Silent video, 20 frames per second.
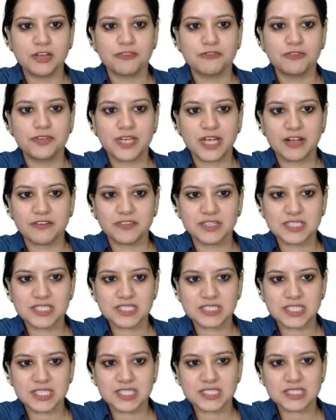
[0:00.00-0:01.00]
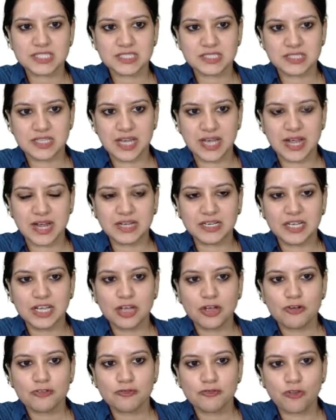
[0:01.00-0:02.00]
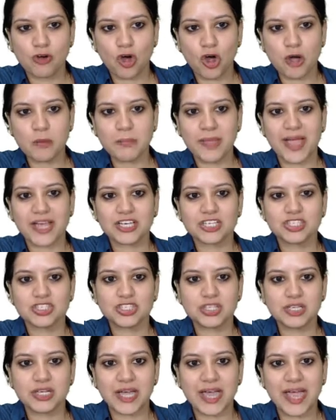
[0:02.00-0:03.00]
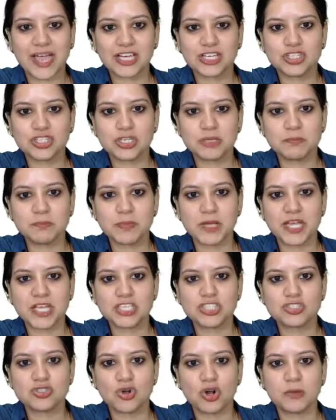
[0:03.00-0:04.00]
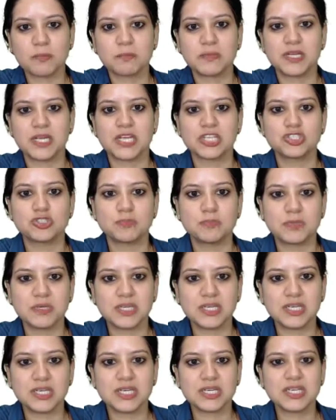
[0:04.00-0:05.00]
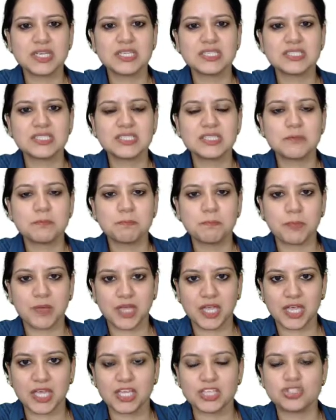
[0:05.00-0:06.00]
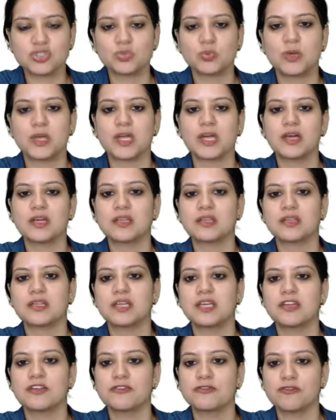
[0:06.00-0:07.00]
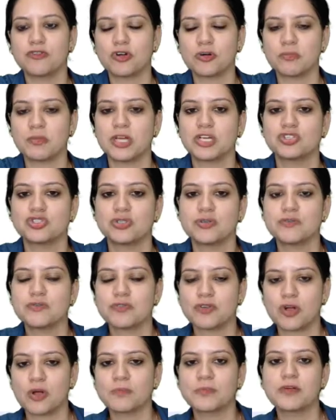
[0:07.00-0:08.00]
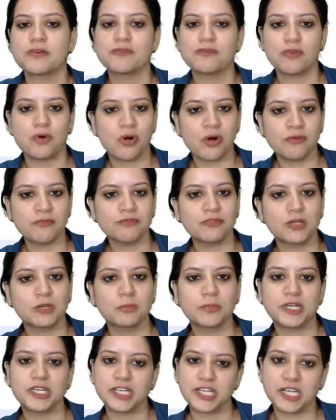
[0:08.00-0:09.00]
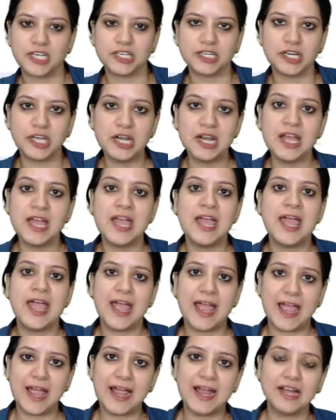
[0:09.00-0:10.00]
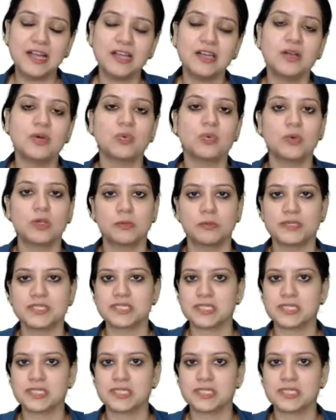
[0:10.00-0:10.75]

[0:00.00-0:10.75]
We have discussed that form action page.php is the page where the information from the form will be taken and will be